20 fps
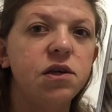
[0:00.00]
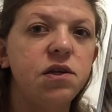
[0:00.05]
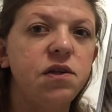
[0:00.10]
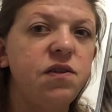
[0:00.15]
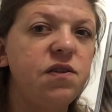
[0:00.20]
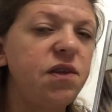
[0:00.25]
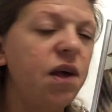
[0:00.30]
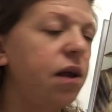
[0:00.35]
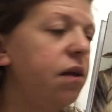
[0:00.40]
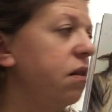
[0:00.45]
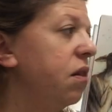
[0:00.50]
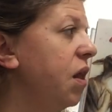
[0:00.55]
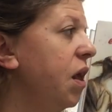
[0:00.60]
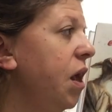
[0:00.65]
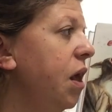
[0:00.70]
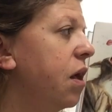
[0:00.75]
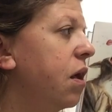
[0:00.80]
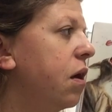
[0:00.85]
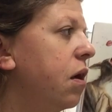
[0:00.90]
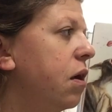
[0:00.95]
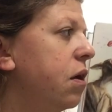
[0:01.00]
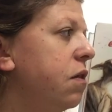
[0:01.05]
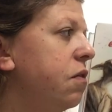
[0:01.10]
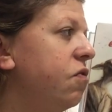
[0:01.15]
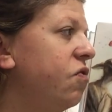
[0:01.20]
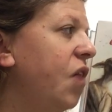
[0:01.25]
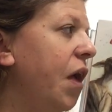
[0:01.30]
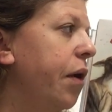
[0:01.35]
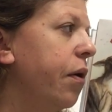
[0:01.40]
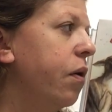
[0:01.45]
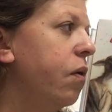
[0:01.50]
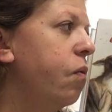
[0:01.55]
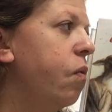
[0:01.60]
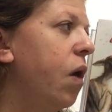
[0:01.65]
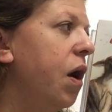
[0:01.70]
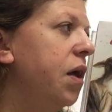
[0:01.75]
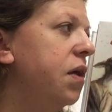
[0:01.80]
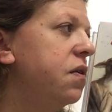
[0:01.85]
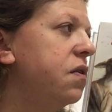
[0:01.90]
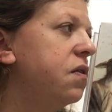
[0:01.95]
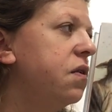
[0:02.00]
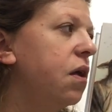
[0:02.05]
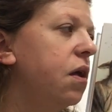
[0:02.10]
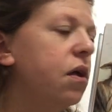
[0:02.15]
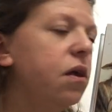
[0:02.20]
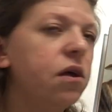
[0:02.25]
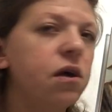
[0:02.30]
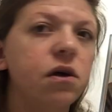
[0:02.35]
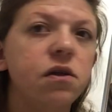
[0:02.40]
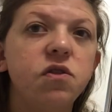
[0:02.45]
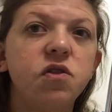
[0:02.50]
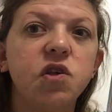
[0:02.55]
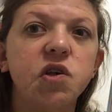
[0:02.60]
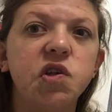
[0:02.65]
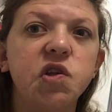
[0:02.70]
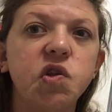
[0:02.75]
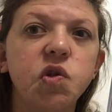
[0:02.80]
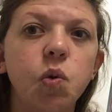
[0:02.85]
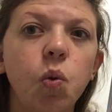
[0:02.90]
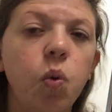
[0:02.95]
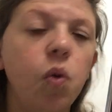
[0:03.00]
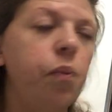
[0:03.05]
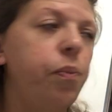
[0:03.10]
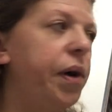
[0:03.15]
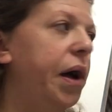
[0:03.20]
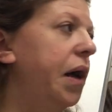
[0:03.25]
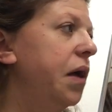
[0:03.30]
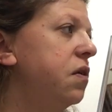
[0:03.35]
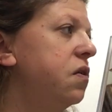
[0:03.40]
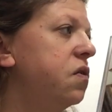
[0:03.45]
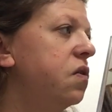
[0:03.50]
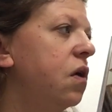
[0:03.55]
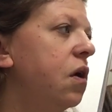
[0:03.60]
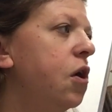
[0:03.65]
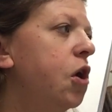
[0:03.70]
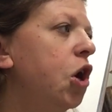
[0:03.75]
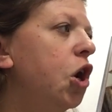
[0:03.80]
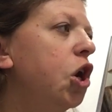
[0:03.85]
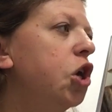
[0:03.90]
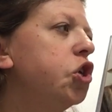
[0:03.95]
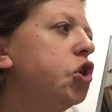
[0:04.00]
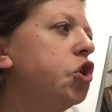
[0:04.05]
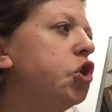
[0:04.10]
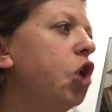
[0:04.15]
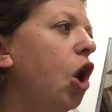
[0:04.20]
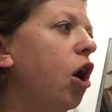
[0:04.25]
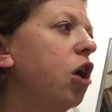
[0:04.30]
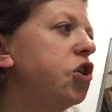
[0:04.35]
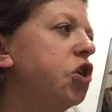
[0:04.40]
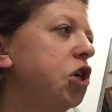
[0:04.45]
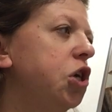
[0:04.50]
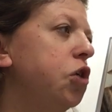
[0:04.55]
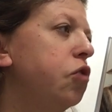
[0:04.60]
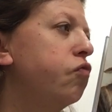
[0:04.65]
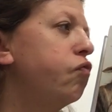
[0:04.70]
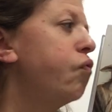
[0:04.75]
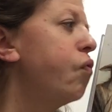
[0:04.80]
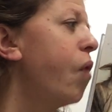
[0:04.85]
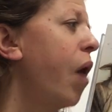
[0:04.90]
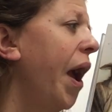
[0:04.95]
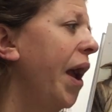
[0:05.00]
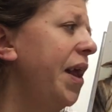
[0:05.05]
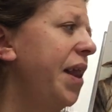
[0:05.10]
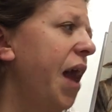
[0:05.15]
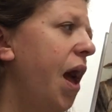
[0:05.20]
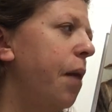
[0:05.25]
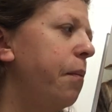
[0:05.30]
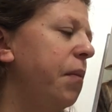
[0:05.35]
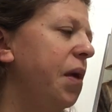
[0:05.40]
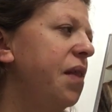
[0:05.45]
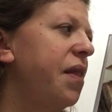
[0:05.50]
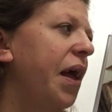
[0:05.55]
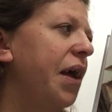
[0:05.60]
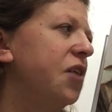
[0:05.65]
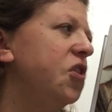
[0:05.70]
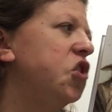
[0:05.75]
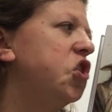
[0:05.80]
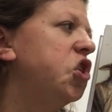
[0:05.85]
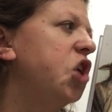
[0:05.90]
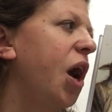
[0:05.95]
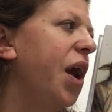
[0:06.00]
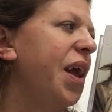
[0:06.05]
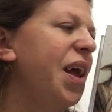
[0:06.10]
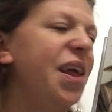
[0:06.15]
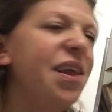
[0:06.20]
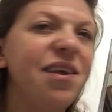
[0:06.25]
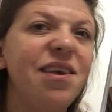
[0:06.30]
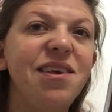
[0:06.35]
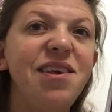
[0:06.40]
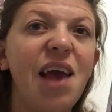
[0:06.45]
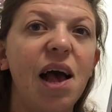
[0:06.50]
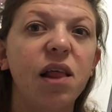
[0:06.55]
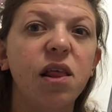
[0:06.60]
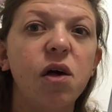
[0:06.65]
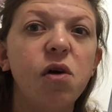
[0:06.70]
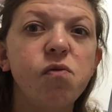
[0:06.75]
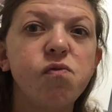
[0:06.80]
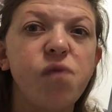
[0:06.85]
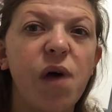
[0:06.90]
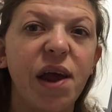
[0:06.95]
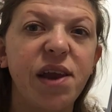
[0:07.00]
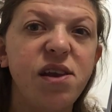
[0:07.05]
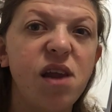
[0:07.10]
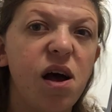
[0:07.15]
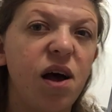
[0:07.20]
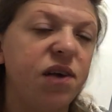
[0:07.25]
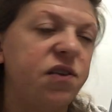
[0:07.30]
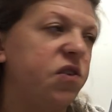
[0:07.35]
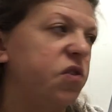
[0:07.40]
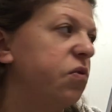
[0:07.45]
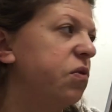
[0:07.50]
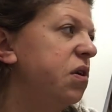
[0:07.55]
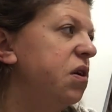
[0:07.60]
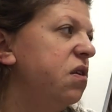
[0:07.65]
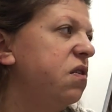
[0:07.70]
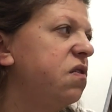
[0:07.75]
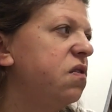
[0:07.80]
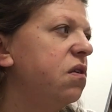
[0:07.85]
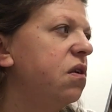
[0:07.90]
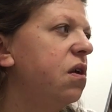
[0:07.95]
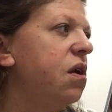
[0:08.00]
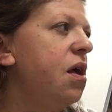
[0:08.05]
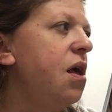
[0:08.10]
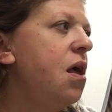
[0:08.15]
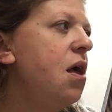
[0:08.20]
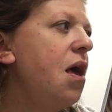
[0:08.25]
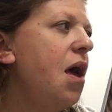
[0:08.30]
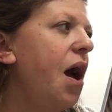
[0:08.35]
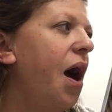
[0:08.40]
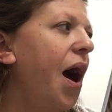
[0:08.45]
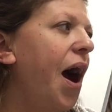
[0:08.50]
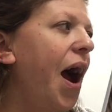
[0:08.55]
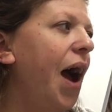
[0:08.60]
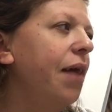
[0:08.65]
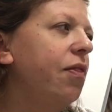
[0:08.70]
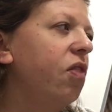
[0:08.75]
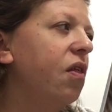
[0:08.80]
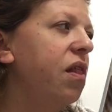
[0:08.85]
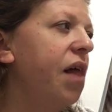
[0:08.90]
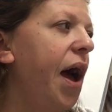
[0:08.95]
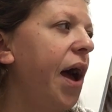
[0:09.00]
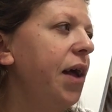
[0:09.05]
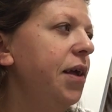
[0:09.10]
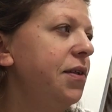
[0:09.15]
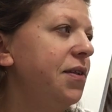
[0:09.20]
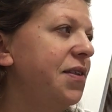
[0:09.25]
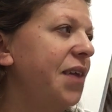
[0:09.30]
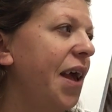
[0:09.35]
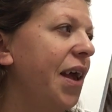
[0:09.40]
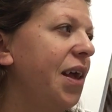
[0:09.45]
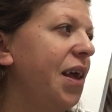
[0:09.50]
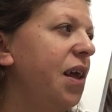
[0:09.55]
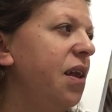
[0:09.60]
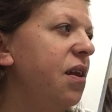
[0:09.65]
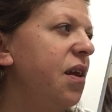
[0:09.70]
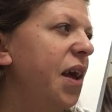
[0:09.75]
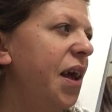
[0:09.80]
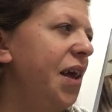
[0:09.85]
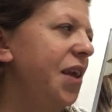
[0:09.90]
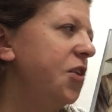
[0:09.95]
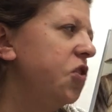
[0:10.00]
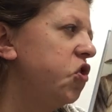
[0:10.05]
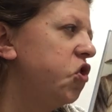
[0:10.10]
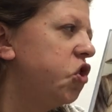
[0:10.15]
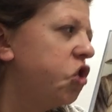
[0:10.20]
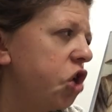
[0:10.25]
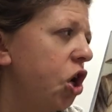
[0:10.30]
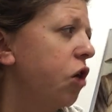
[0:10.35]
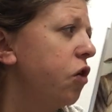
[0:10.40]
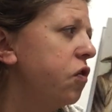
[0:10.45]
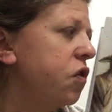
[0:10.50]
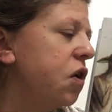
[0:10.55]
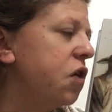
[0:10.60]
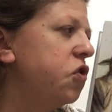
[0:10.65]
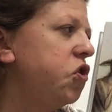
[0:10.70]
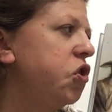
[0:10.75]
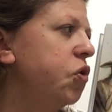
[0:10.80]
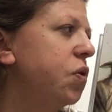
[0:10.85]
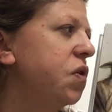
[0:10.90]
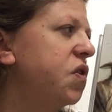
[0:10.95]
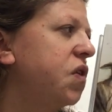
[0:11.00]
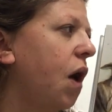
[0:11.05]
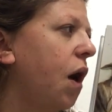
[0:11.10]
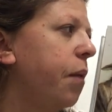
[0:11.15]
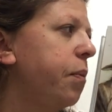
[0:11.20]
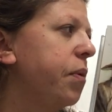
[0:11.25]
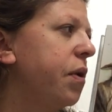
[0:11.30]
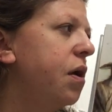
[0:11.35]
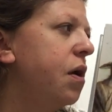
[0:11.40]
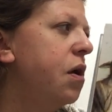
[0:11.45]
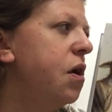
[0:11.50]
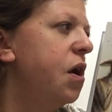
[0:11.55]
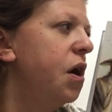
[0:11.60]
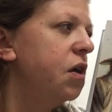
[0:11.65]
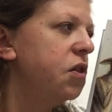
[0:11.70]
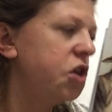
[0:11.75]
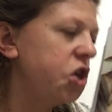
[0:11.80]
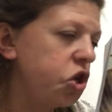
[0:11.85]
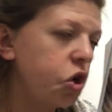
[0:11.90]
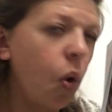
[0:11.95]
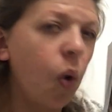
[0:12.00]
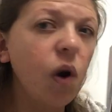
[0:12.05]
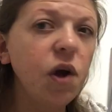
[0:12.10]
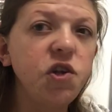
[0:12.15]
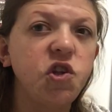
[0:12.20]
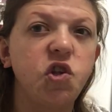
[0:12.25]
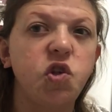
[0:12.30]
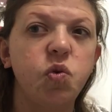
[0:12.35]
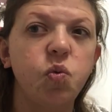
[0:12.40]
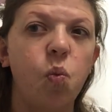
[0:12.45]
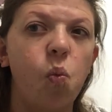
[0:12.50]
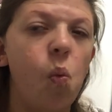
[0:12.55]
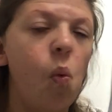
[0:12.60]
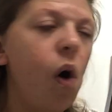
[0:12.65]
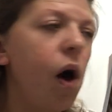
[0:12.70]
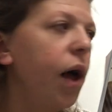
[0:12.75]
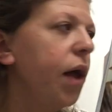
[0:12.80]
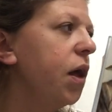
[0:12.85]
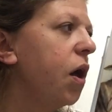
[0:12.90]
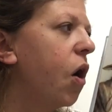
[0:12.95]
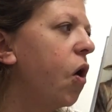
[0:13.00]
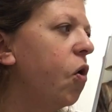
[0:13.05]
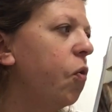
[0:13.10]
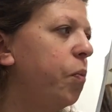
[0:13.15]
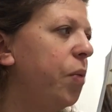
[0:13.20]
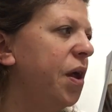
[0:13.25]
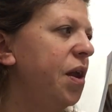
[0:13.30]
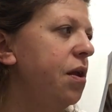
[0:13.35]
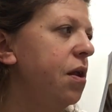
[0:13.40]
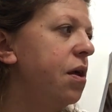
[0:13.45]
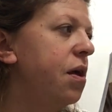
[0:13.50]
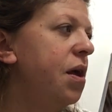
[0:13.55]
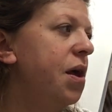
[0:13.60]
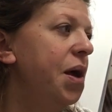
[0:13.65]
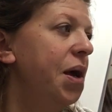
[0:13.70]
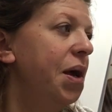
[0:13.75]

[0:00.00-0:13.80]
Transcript: Suddenly, there it was, the school bus, charging right at me like a giant yellow rhinoceros. At the last second, it jerked to a stop. The door swung open.